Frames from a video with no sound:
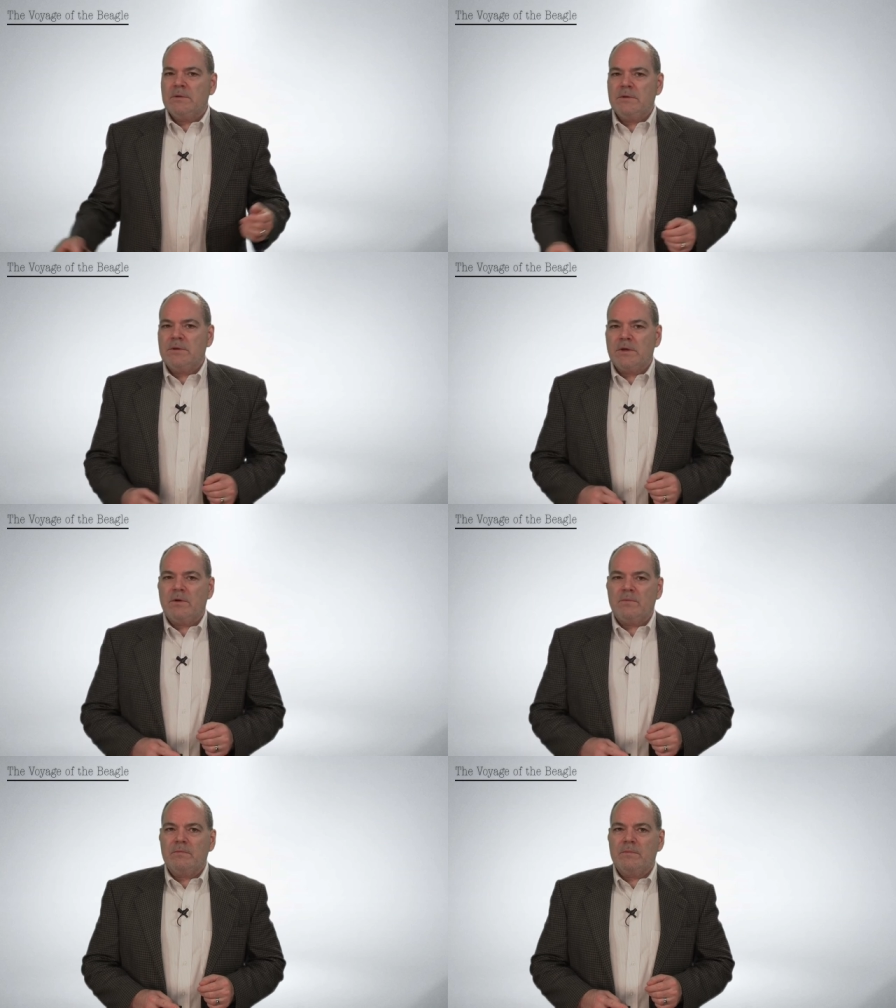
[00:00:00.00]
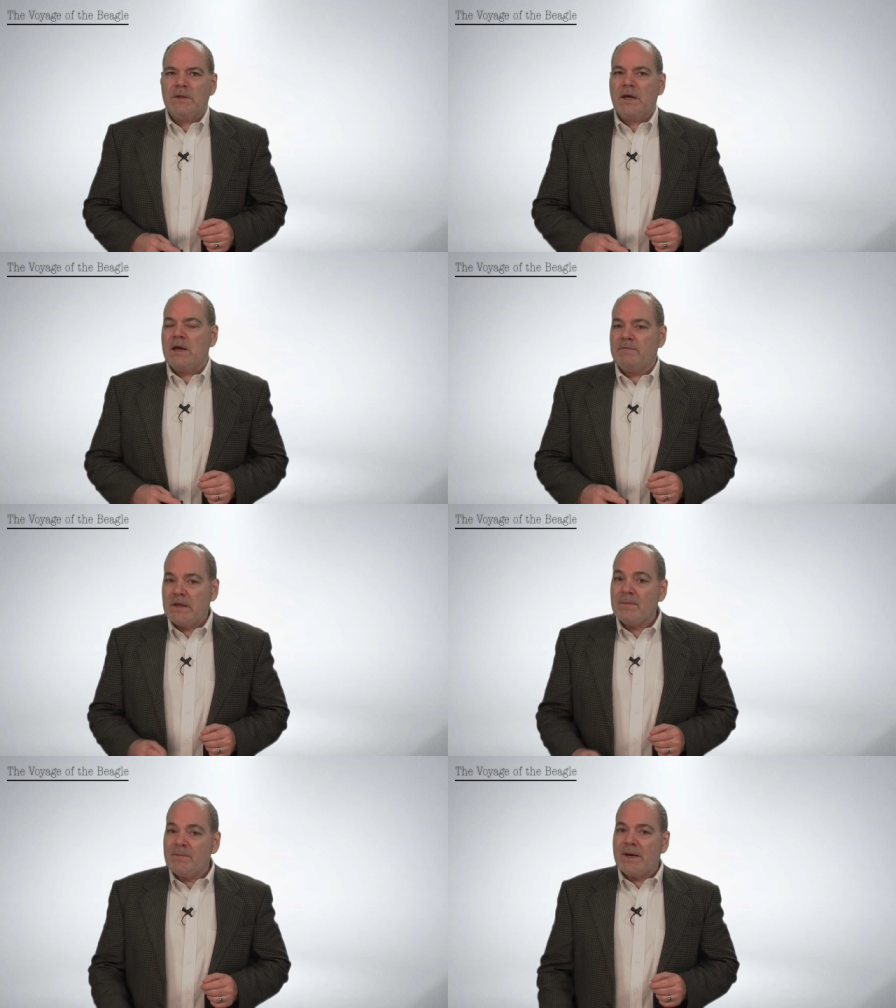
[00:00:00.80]
you know, the kind of
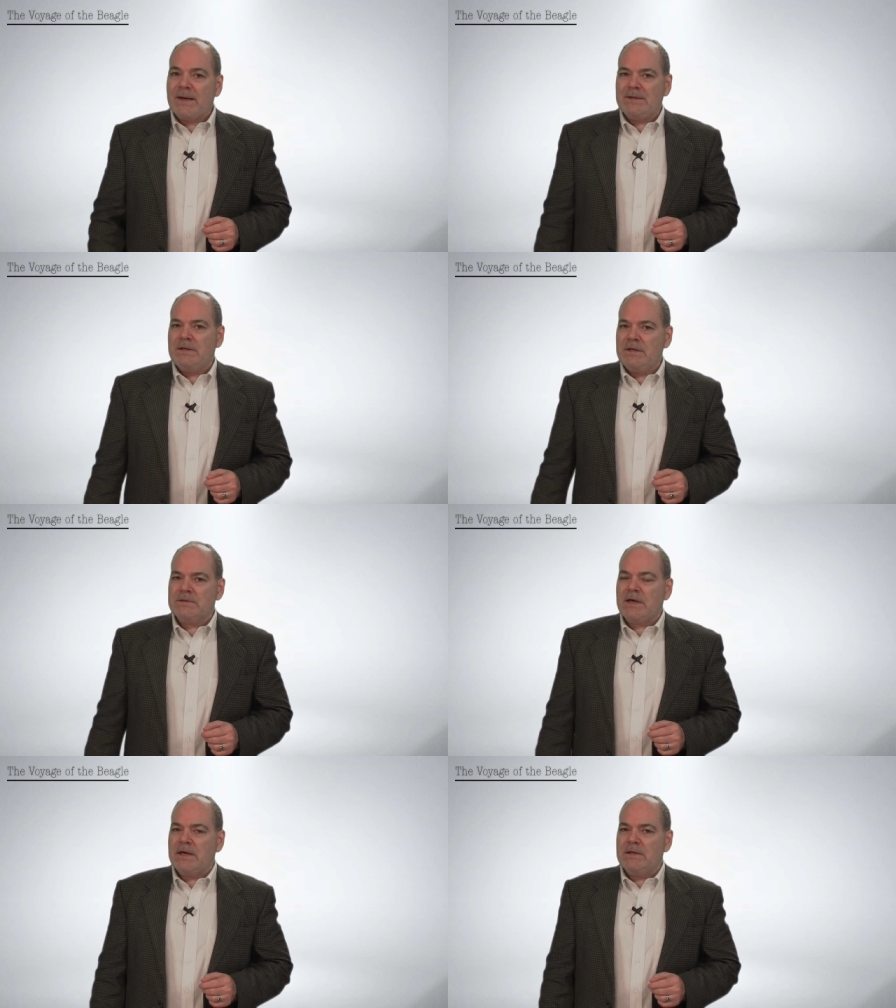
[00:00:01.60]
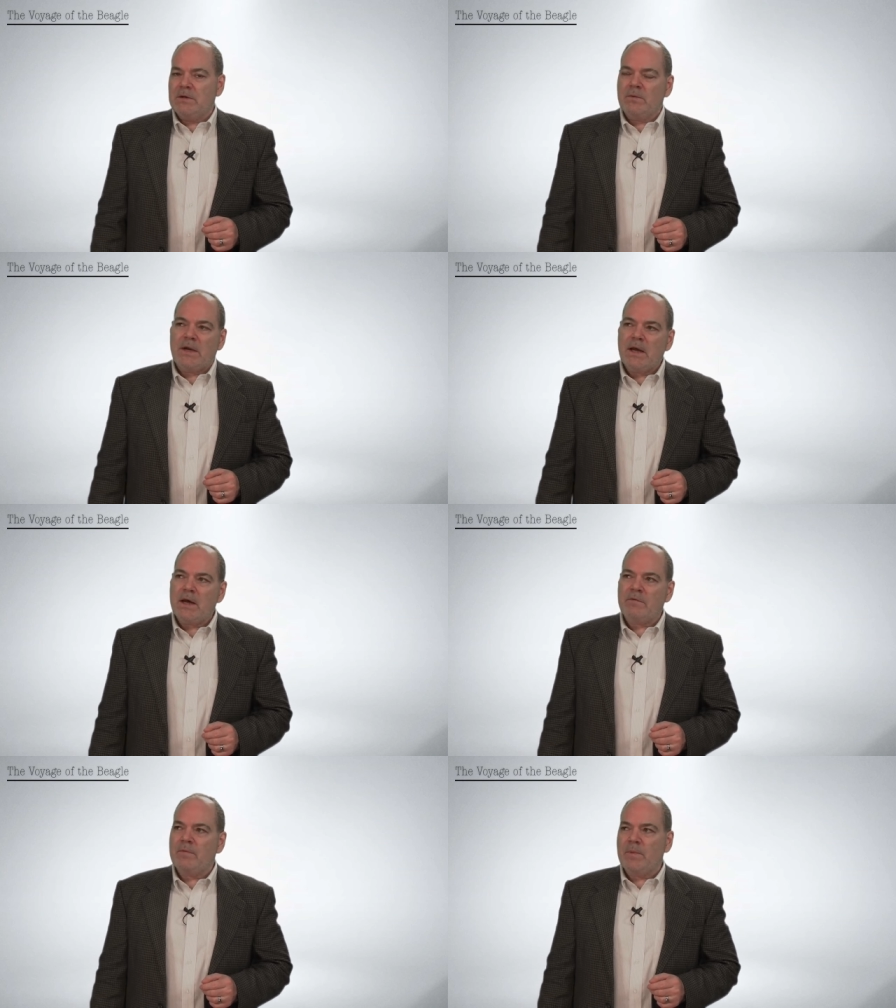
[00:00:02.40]
impact that his idea would
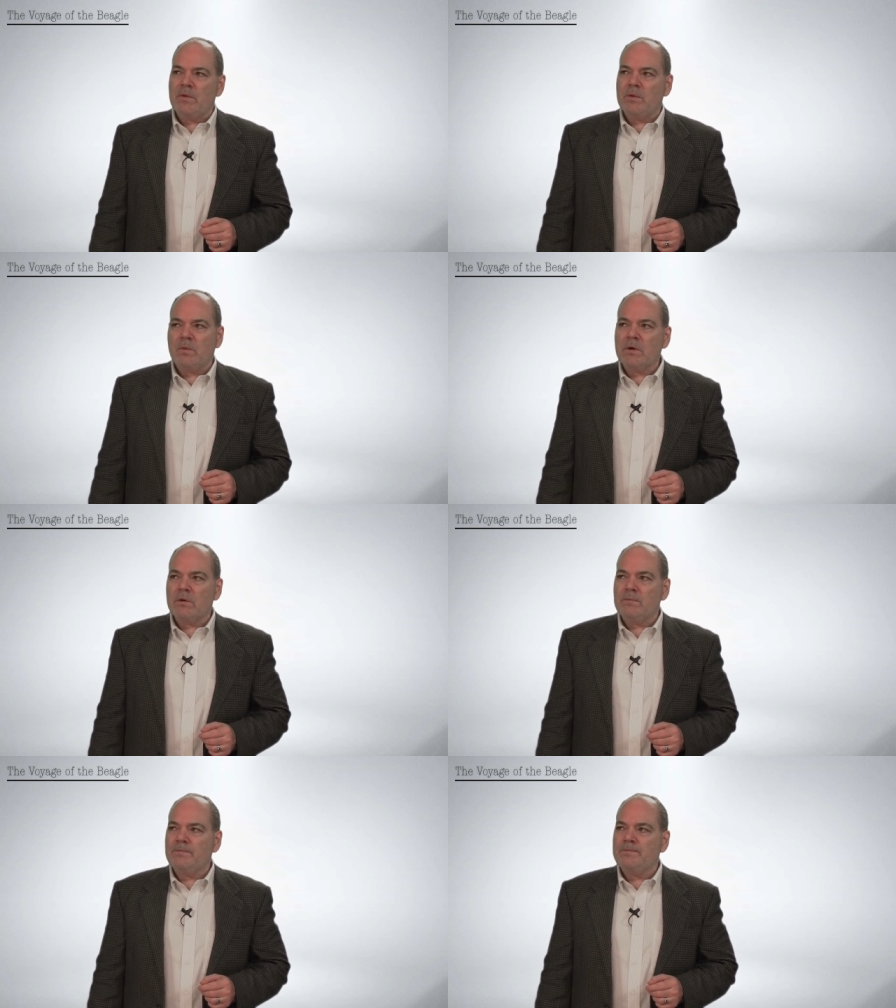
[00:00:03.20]
have upon the world.